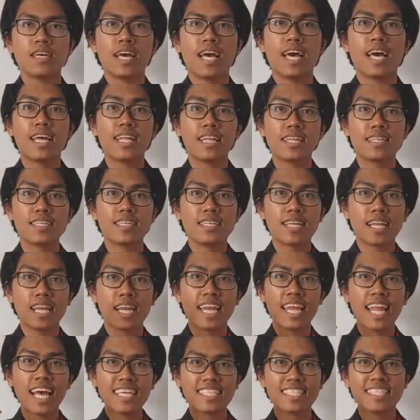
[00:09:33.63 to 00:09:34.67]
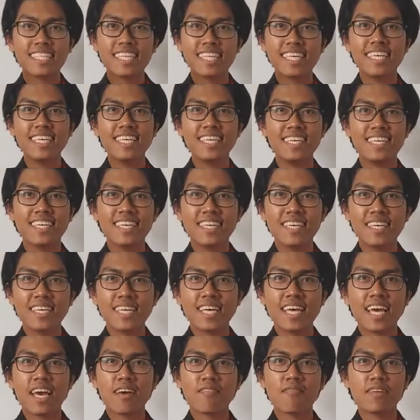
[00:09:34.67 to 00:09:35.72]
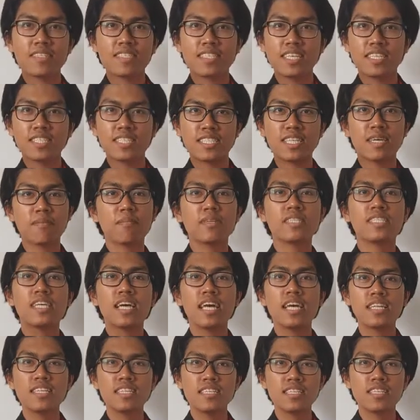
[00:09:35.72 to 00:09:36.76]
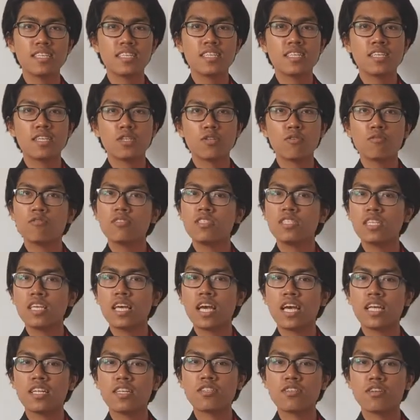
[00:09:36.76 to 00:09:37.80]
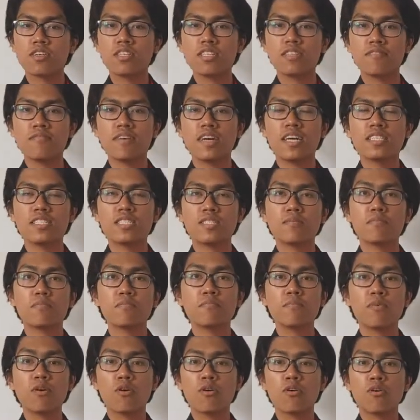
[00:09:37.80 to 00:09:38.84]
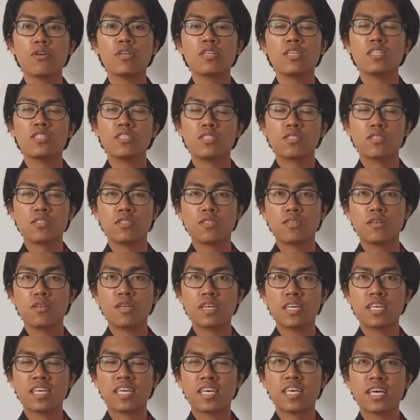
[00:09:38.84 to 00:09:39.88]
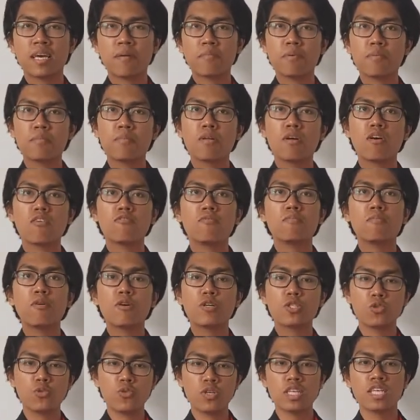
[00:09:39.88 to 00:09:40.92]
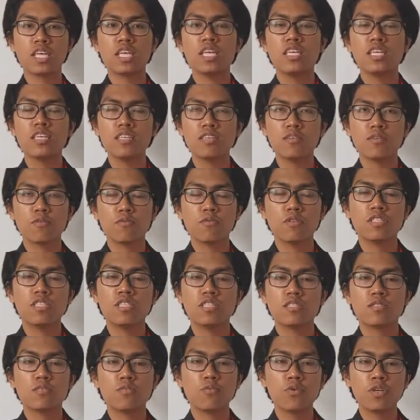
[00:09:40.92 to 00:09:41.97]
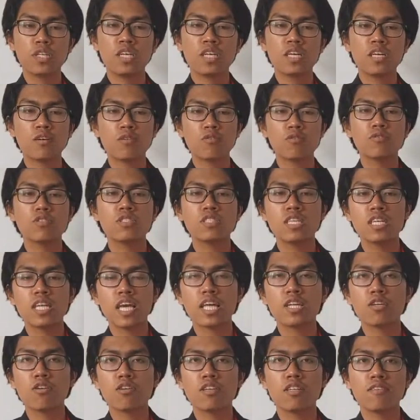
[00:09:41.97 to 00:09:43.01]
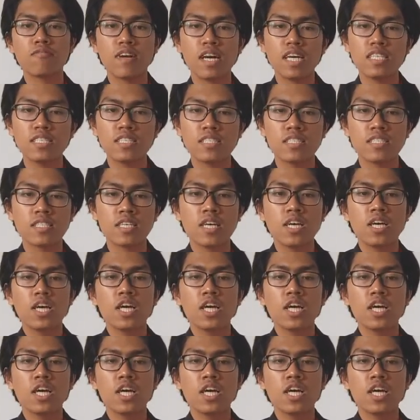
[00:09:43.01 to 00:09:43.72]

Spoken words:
And lastly, advantage number 10, rooting Android device more is capable of more tweaking, which is with a rooted Android device,